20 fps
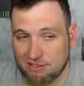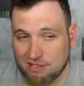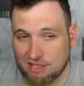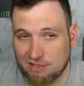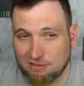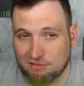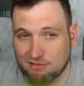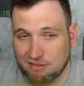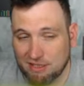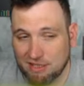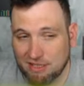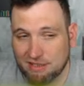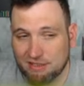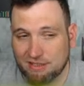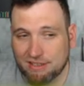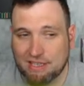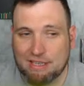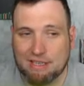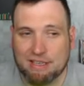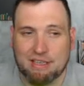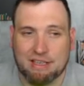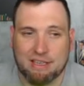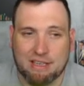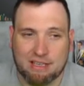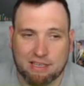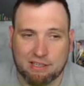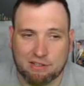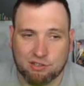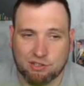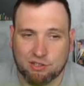def deck,
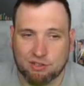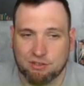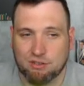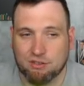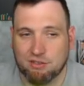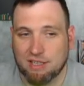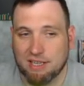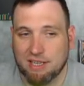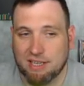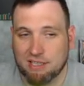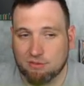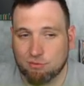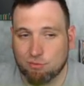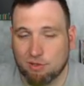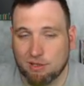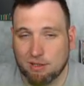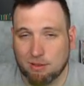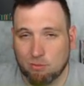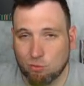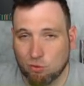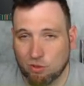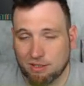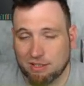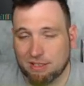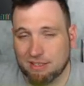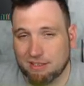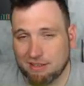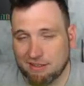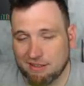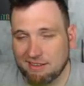and I'll show you guys what I'm
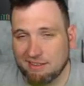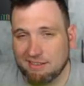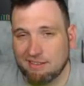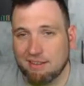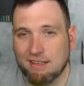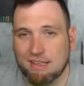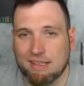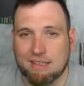working on